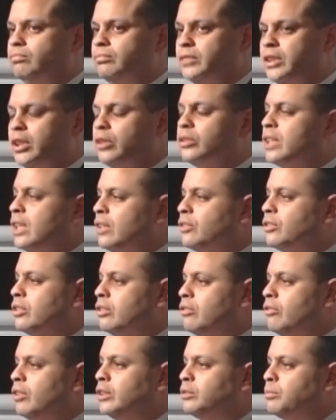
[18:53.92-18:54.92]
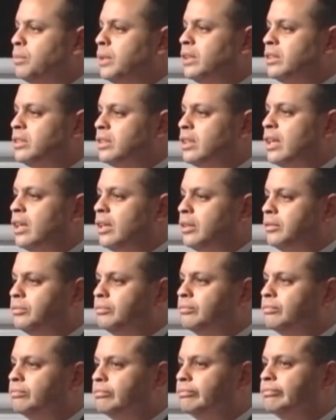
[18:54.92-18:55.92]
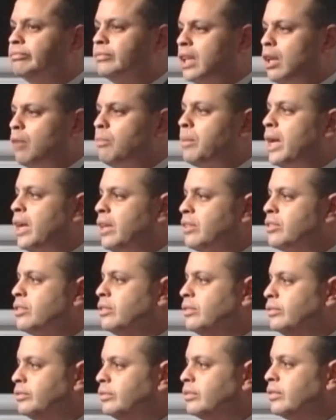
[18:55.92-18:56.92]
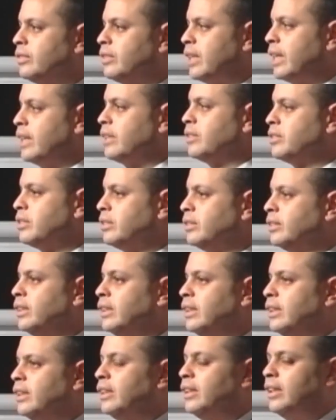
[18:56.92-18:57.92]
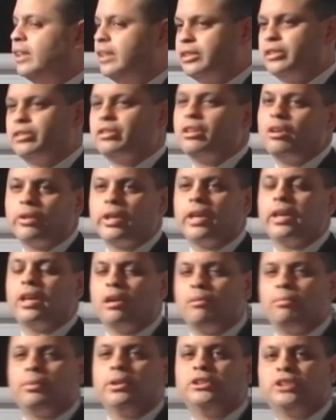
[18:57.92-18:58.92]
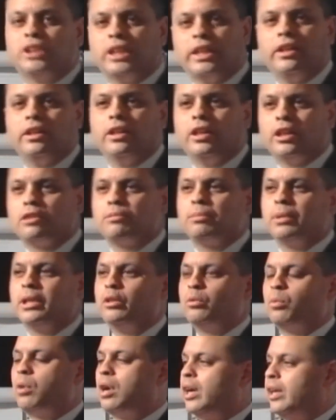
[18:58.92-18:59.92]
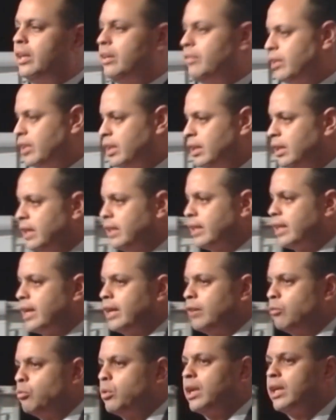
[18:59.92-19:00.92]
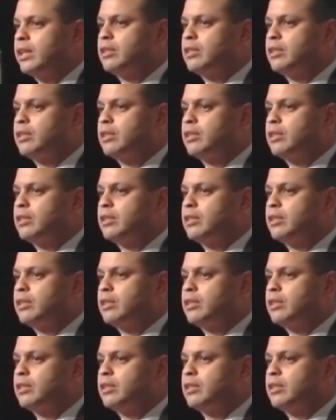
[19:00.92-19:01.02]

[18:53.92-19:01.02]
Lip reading: no, sounds good, Rich, but I'll pass. Thanks. And he says, okay, I appreciate it. And I explained why and everything like that. And when I